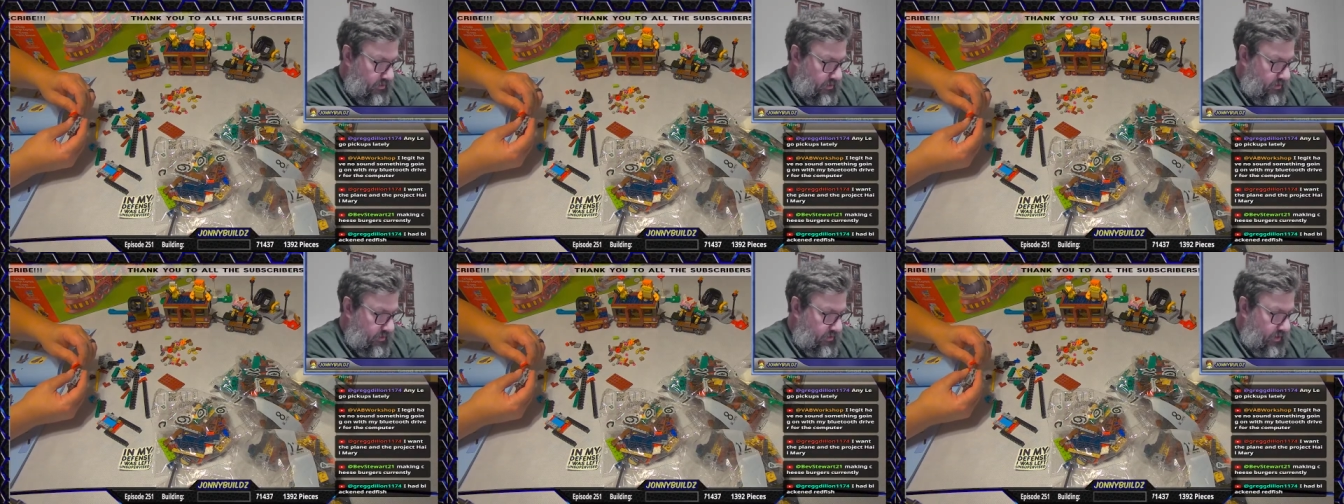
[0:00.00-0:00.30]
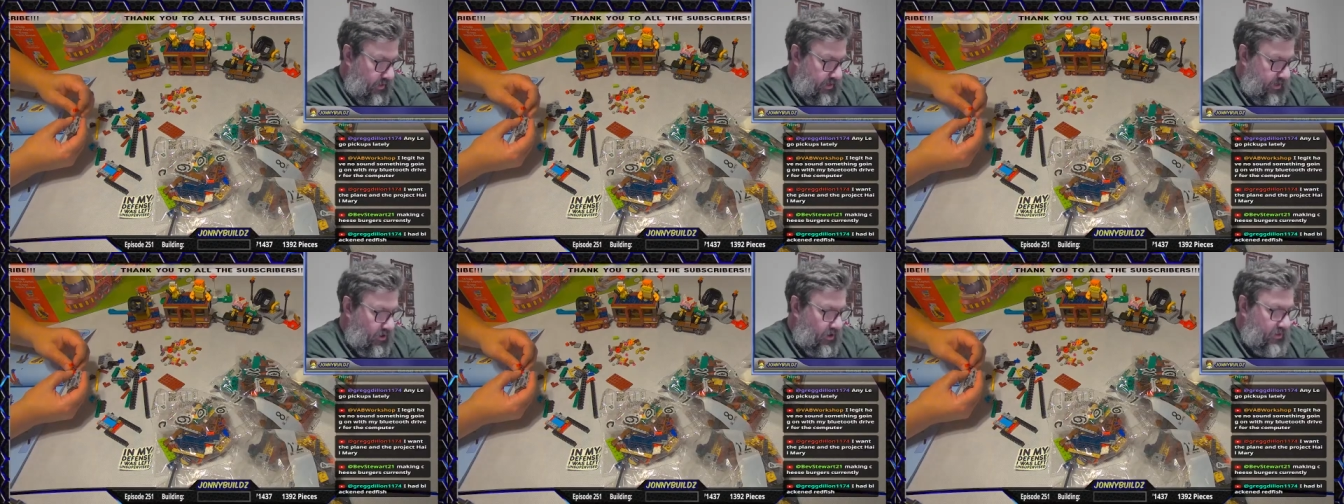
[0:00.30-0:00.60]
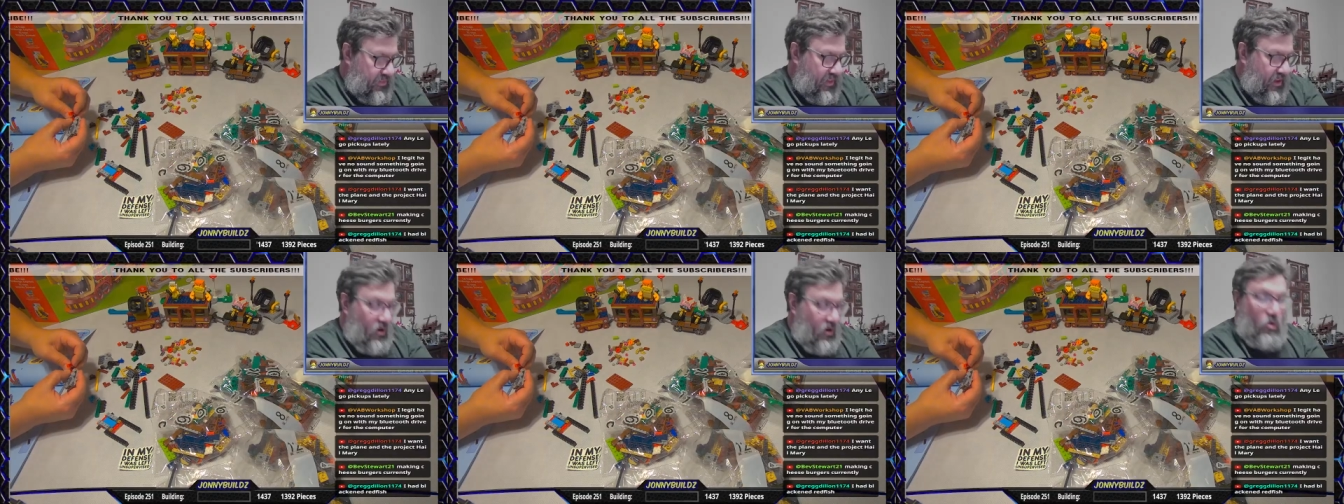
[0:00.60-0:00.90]
I got
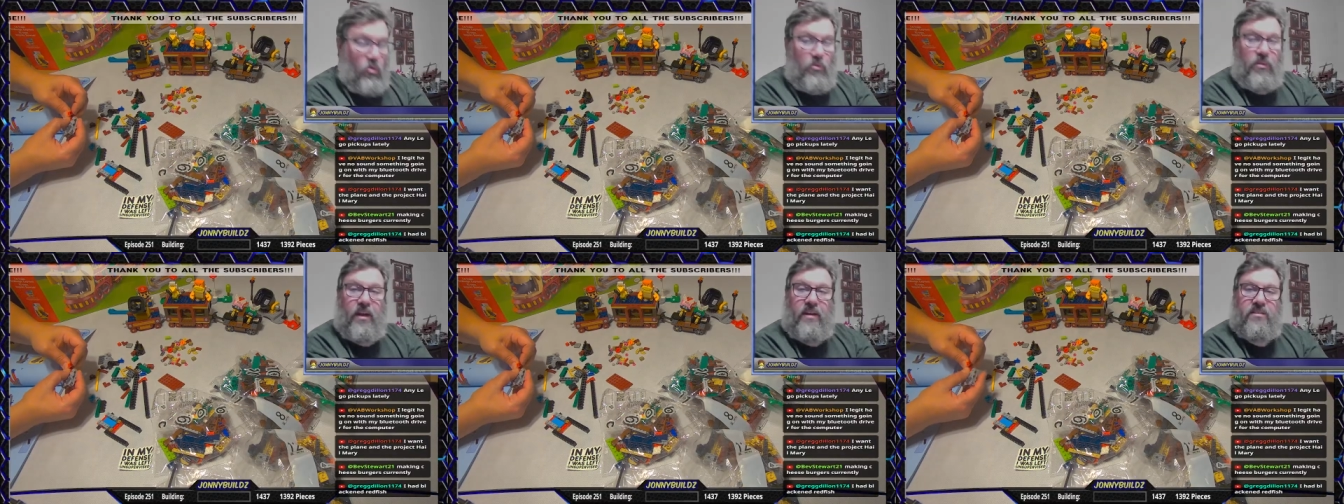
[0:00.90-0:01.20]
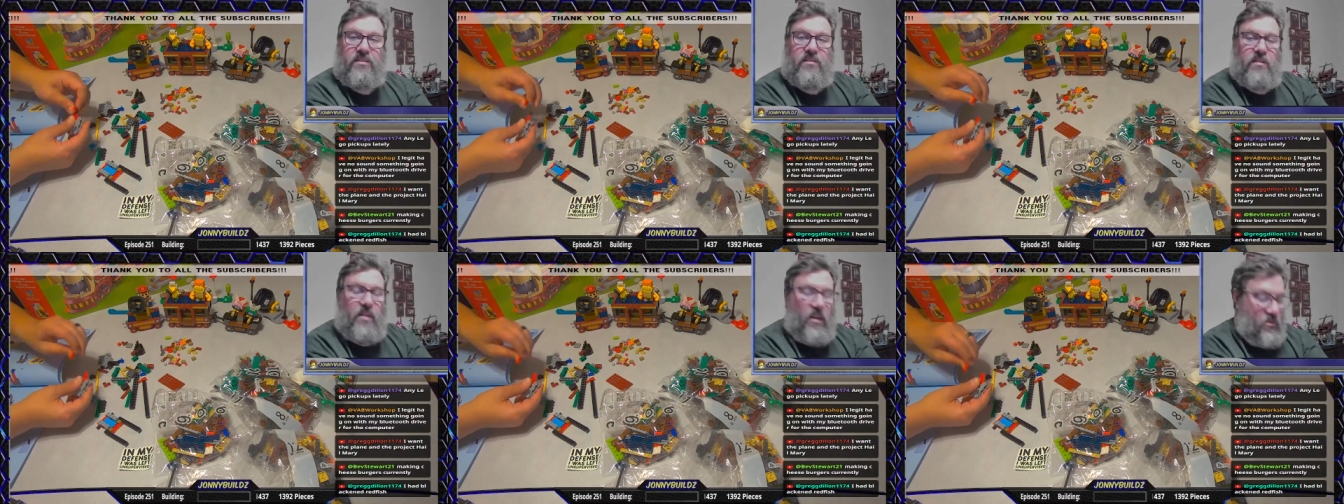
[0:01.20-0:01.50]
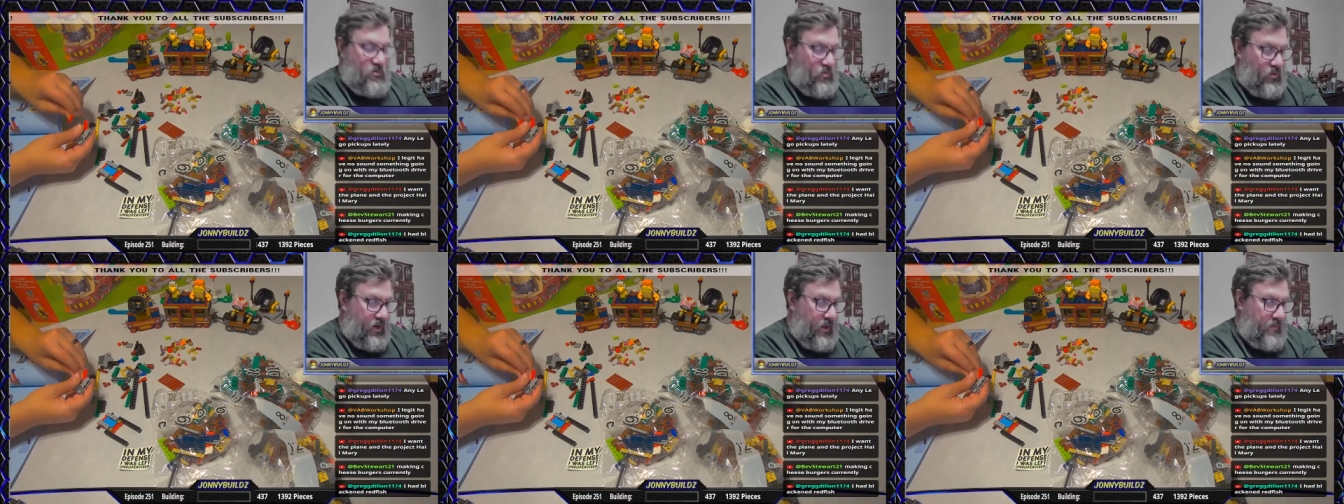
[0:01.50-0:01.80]
that. Oh, that's
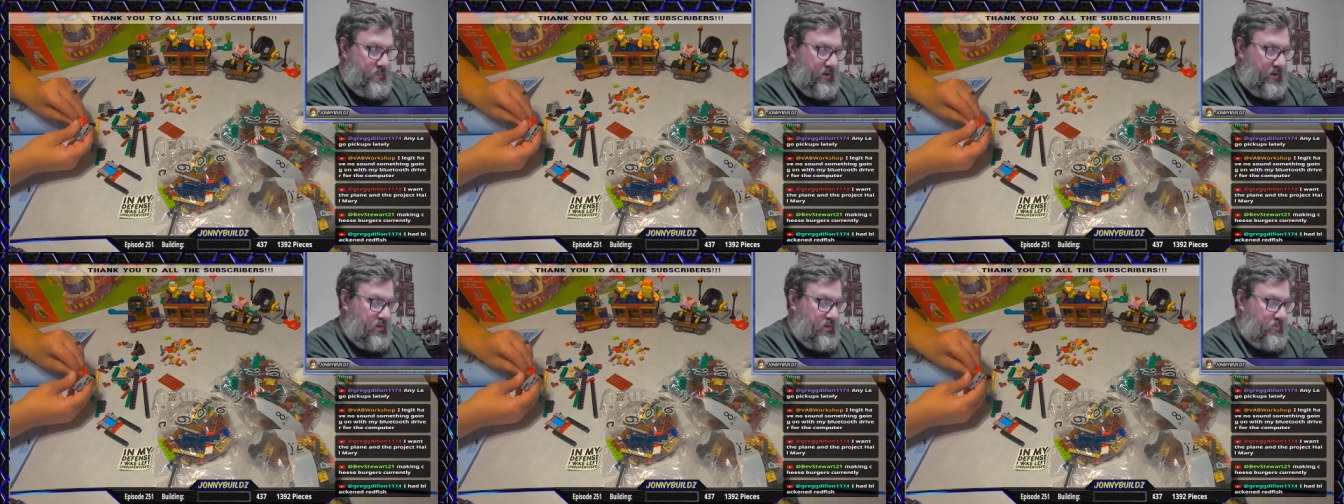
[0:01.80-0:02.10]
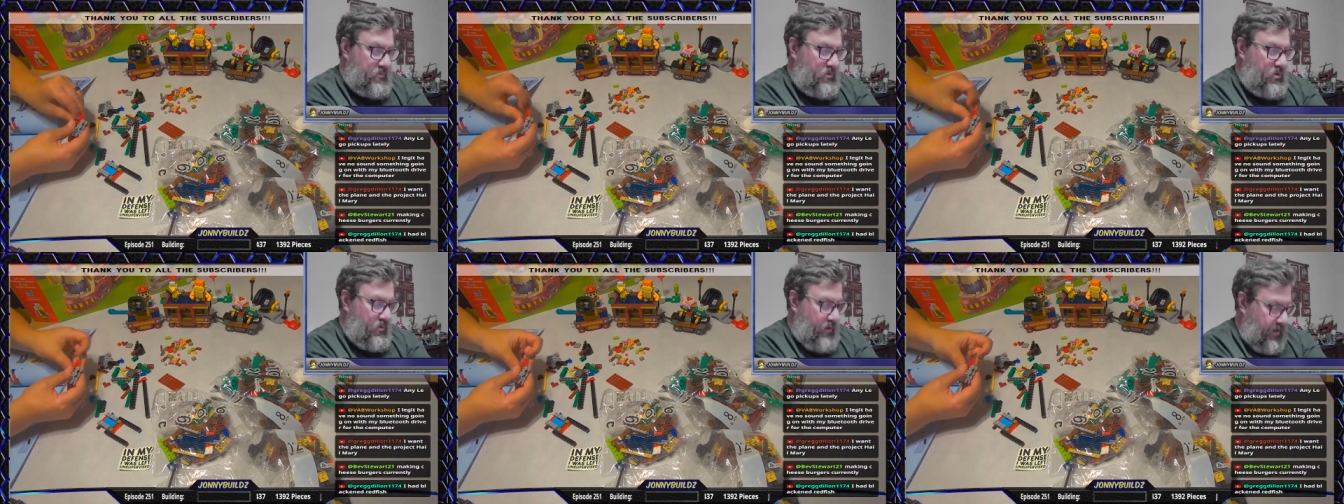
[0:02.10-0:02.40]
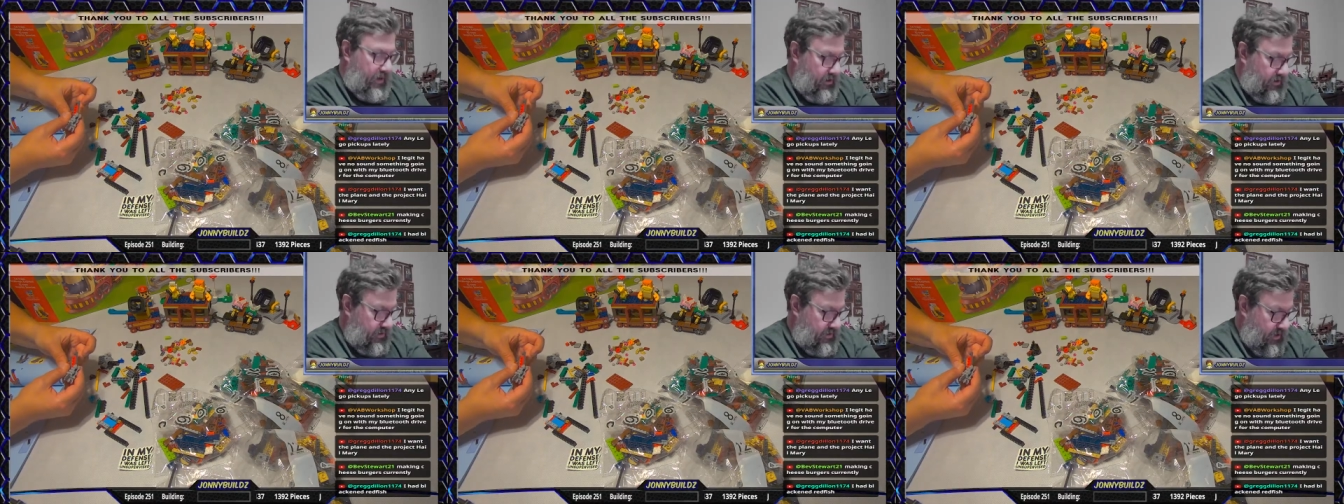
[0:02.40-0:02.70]
one I picked up too. I
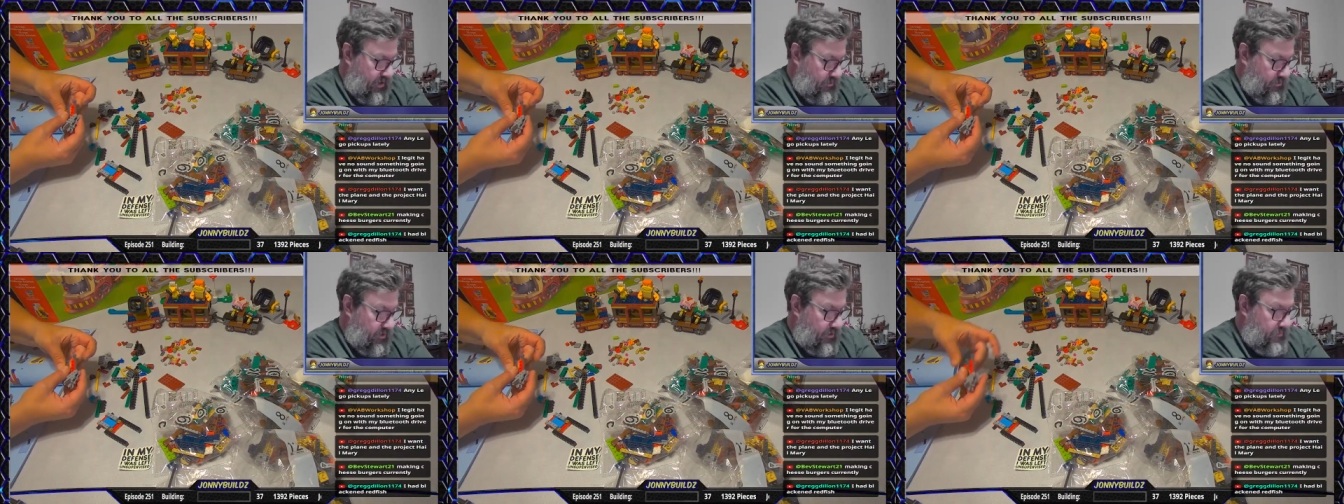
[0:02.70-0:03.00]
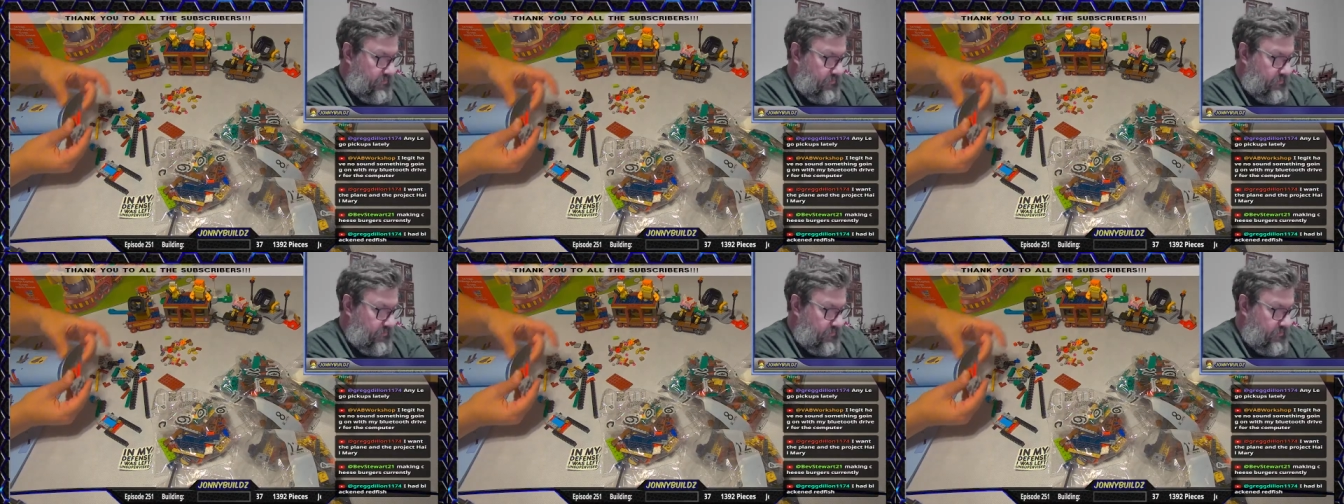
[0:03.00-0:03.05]
got that one.